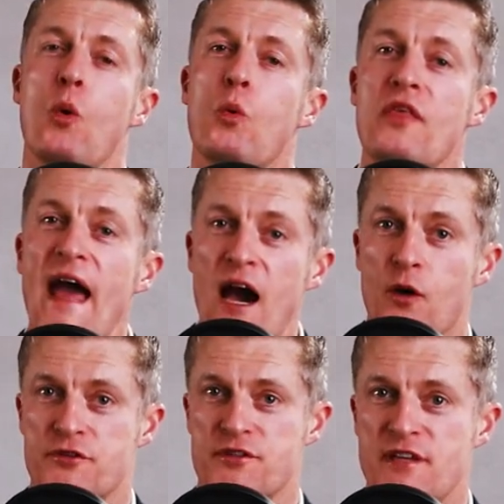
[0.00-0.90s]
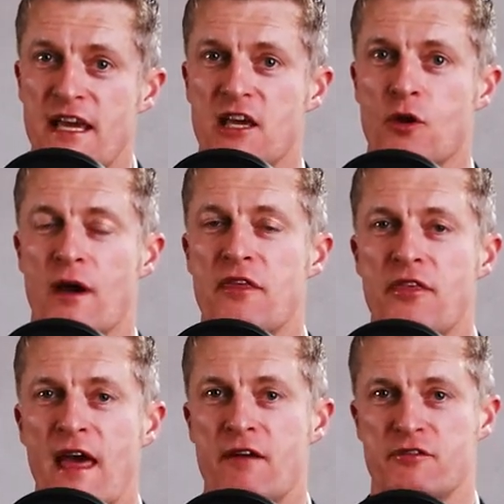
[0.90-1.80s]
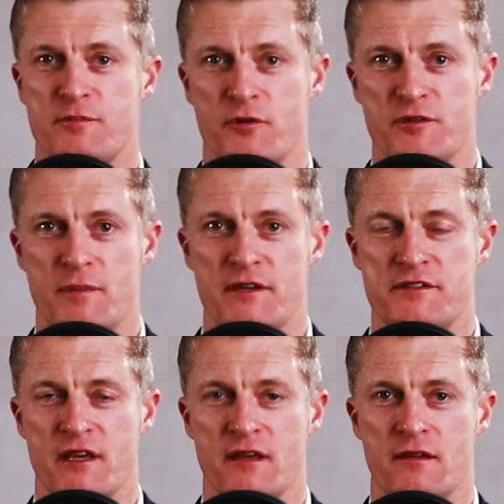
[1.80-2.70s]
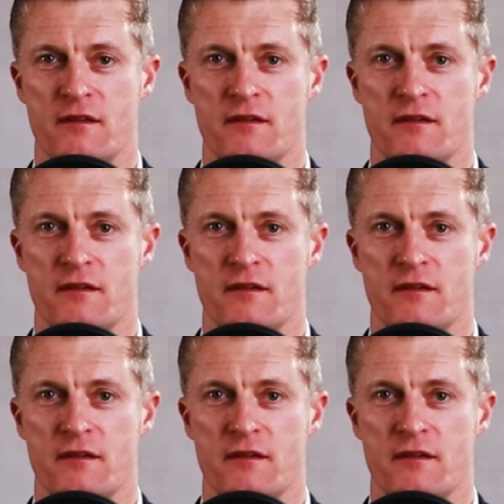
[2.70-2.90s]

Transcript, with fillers: without taking away their responsibility.